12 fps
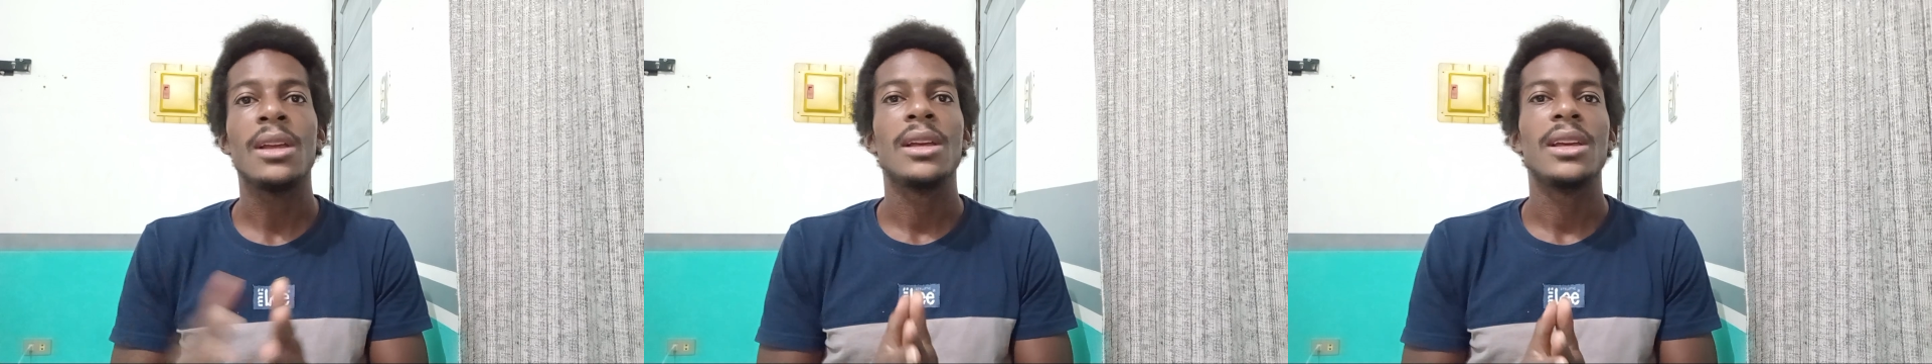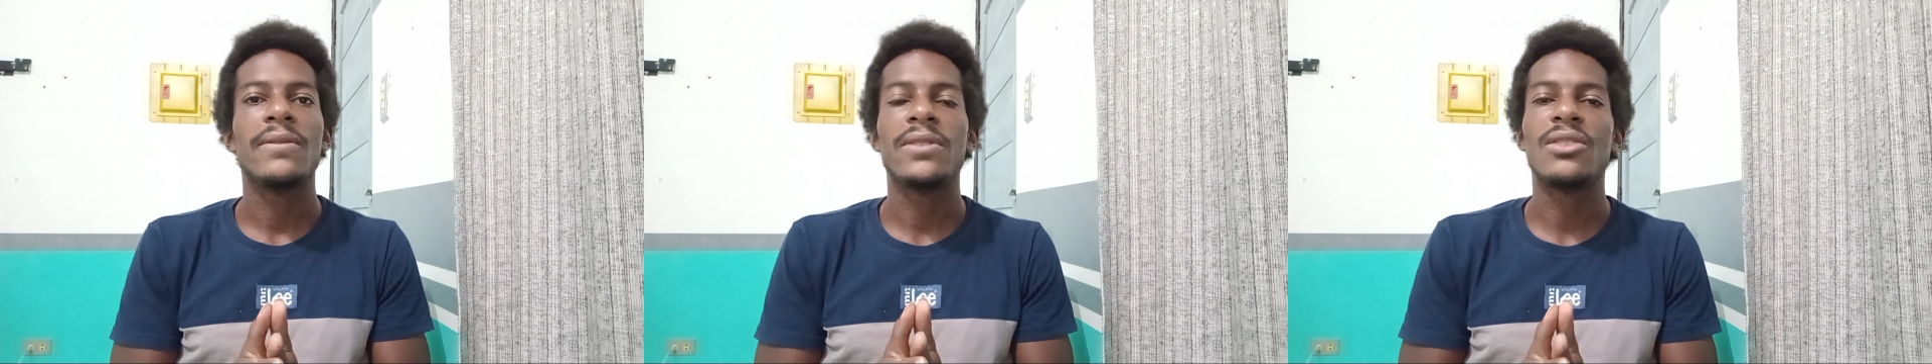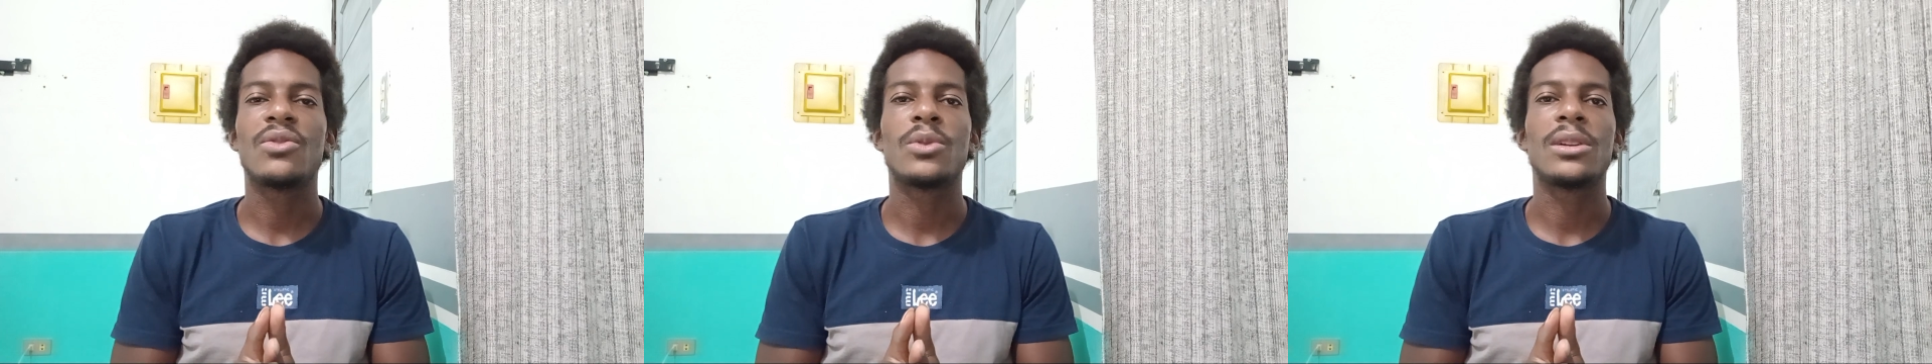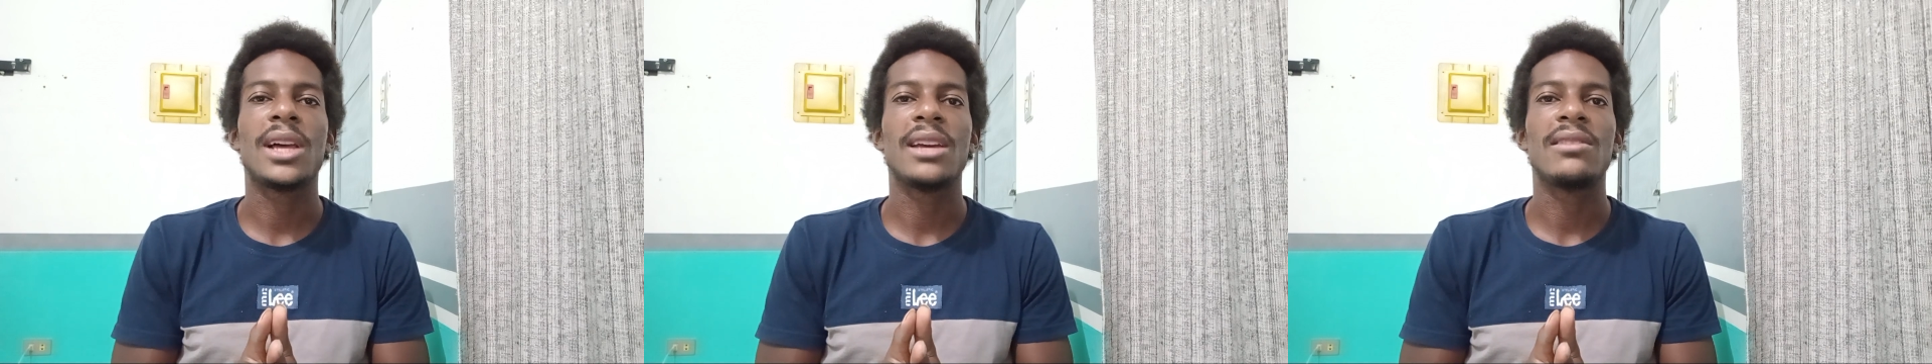if this were
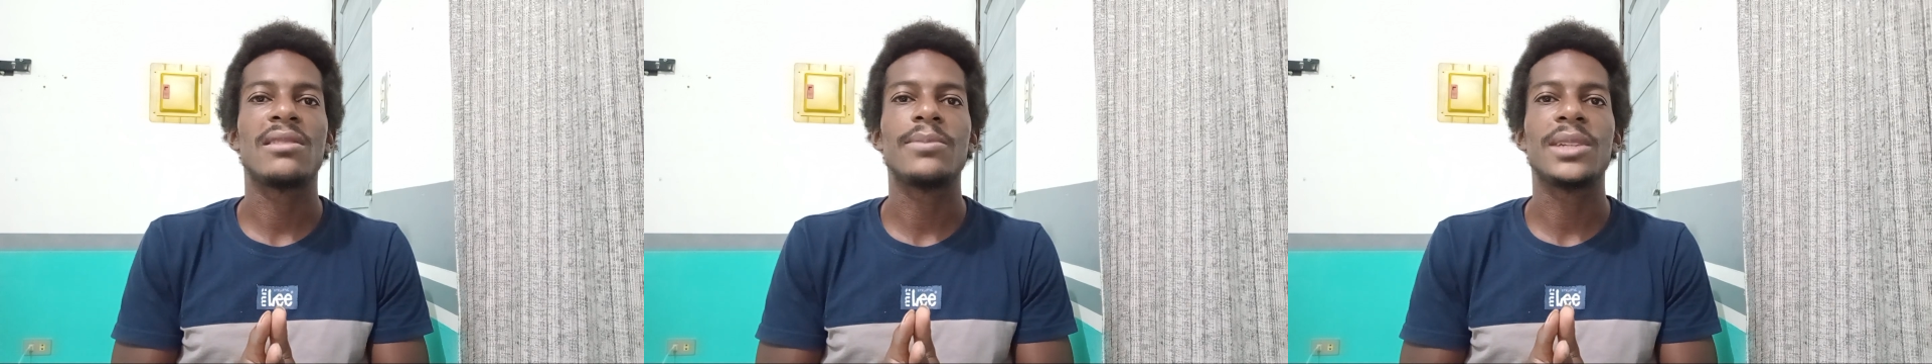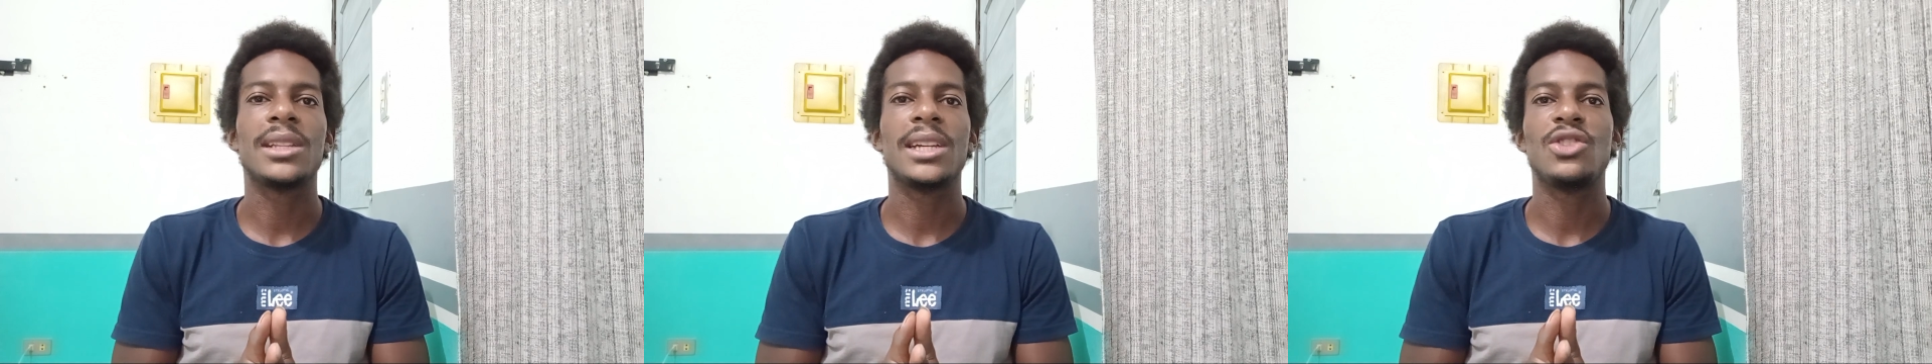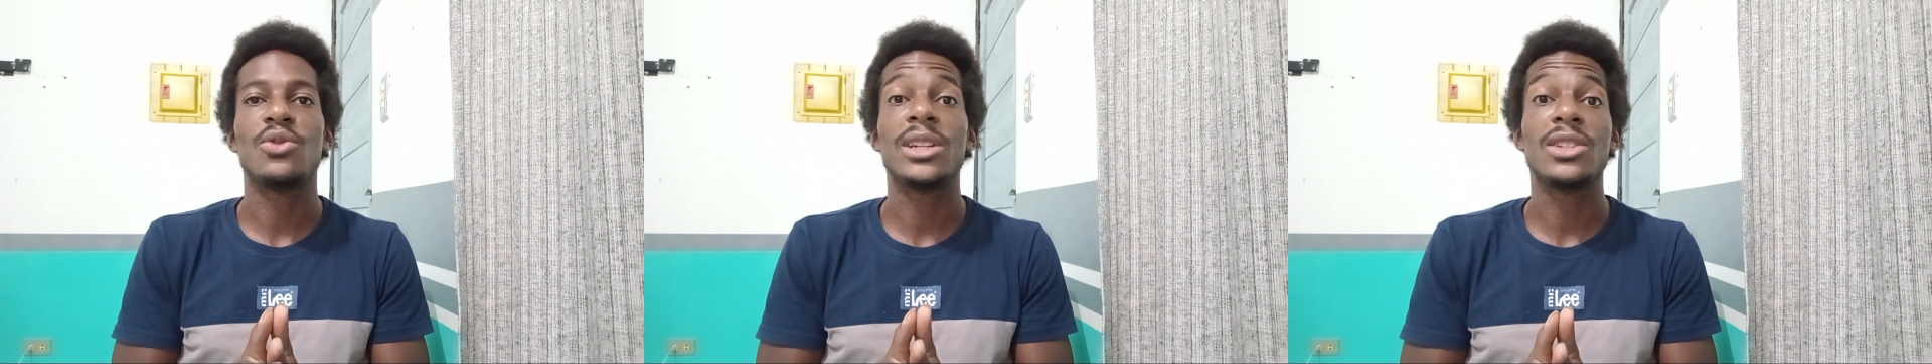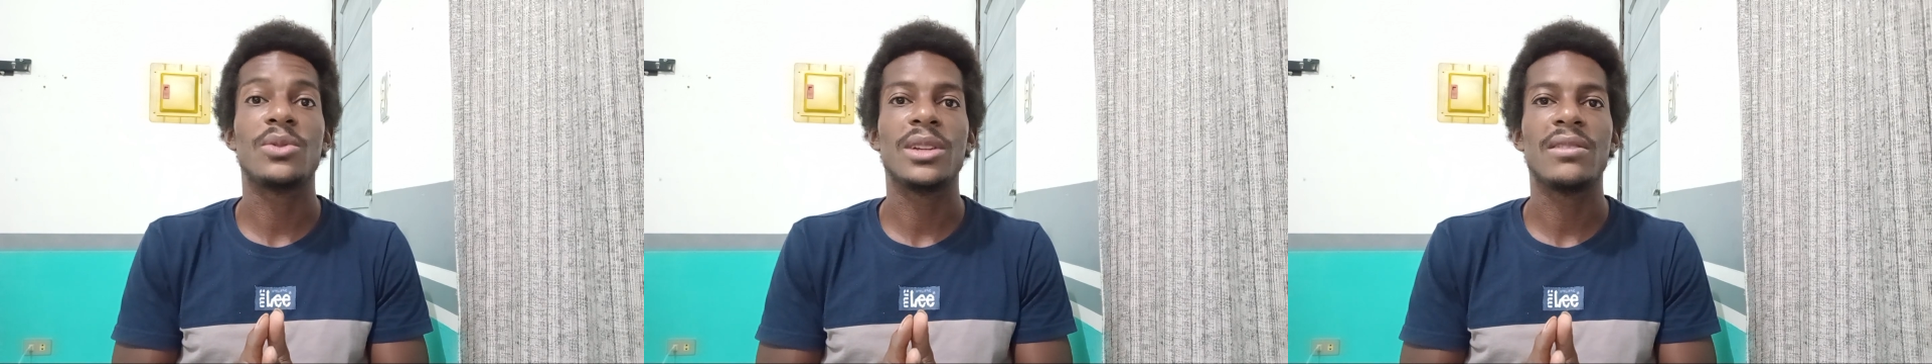like something like
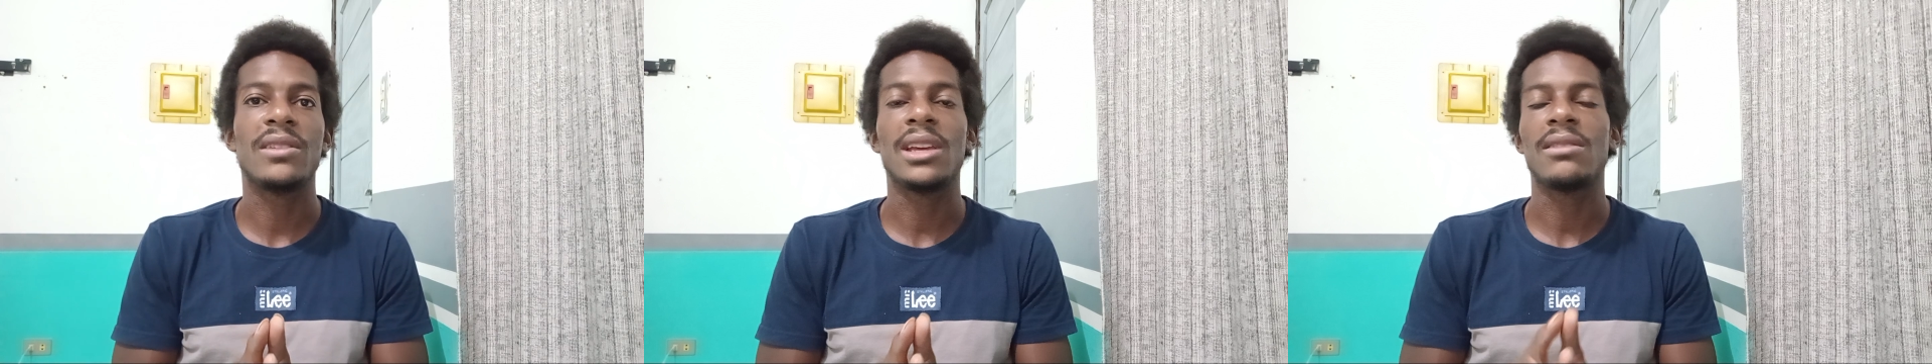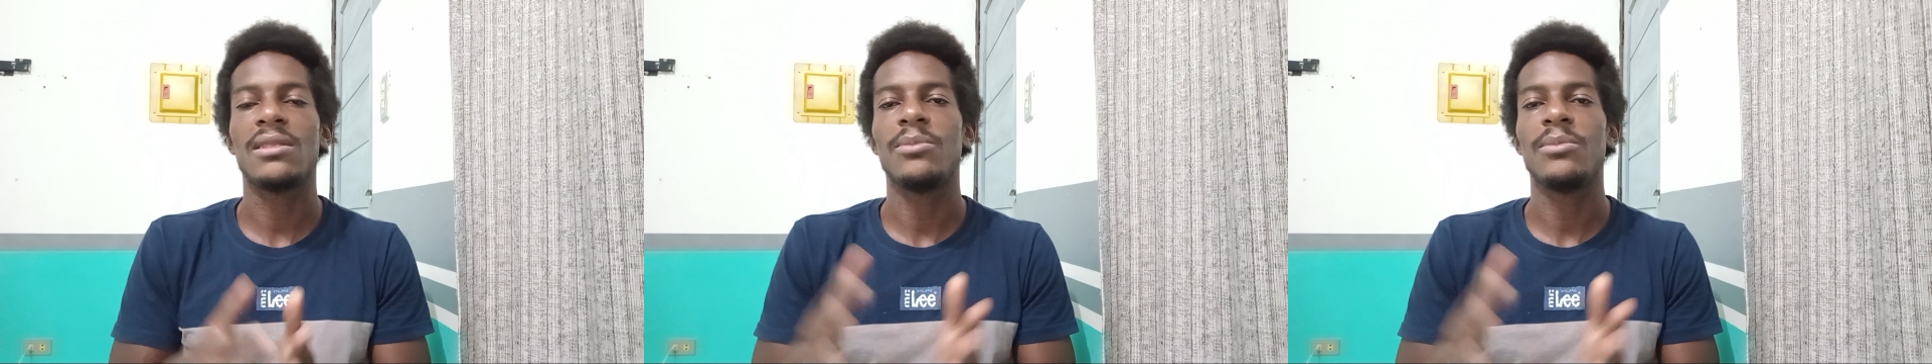2026